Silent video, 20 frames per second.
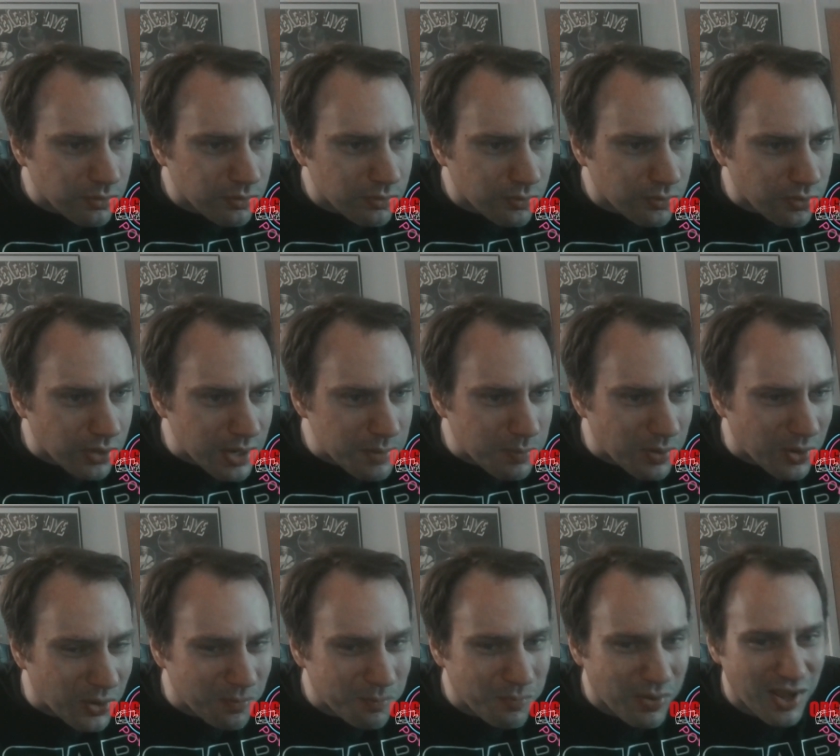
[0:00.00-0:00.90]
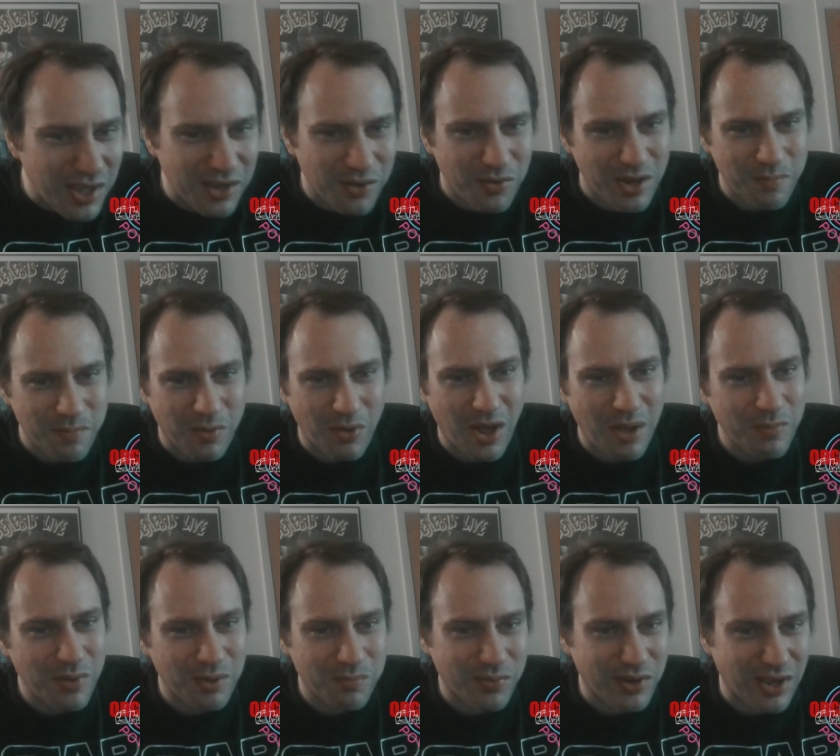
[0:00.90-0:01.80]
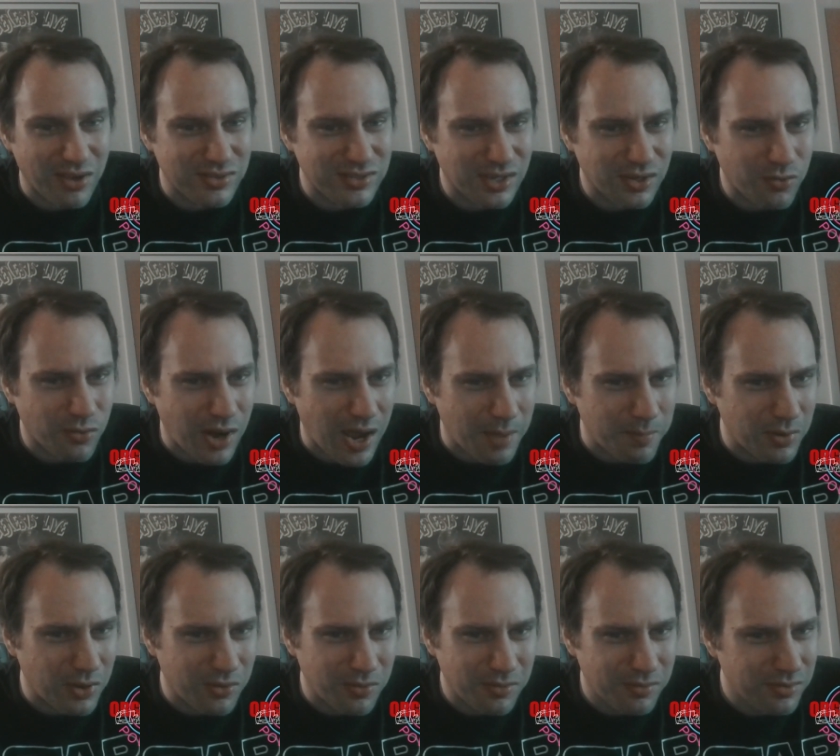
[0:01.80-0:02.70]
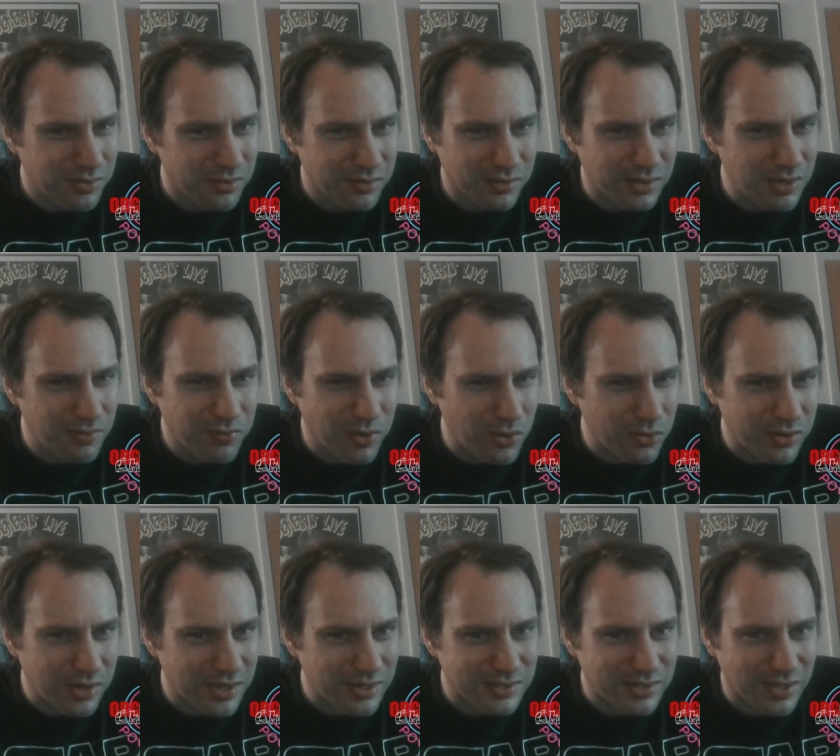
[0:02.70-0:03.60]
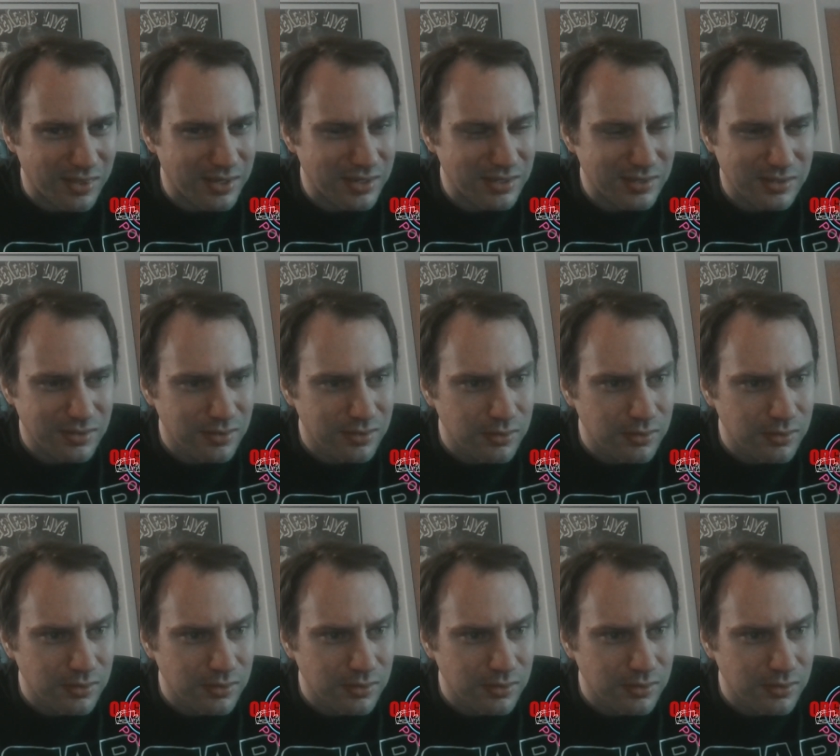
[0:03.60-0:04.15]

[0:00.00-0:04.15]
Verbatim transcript: Crapo, probably Crapo. I'm going to pronounce it Crapo. He voted yes on this.